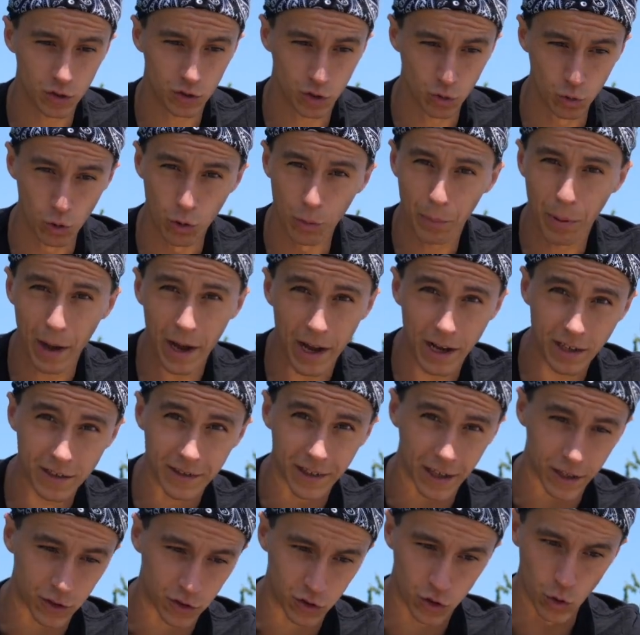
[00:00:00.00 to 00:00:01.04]
dual pegs,
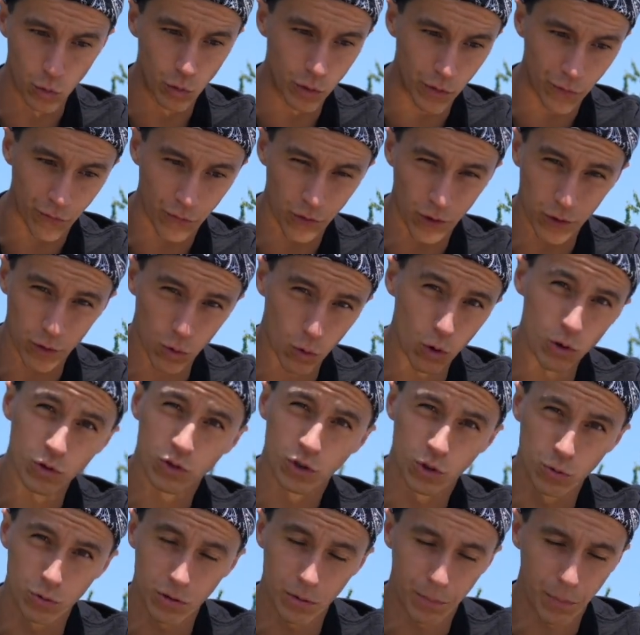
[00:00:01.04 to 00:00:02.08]
like 2 in the front or
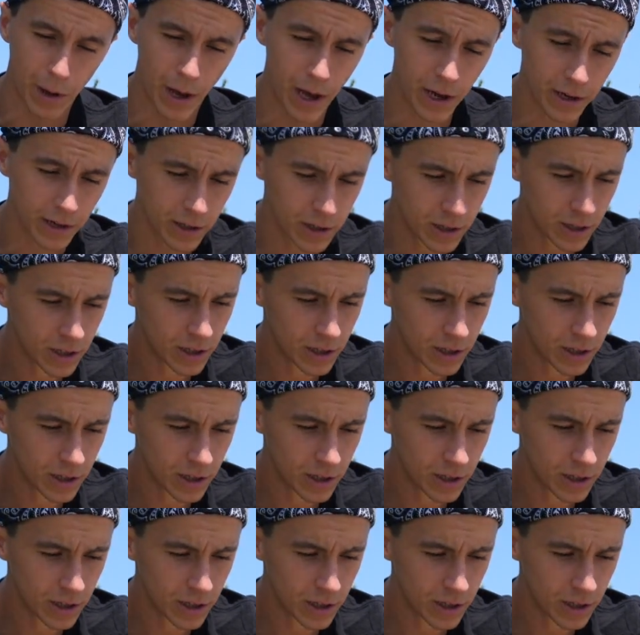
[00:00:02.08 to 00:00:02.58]
2 in the back.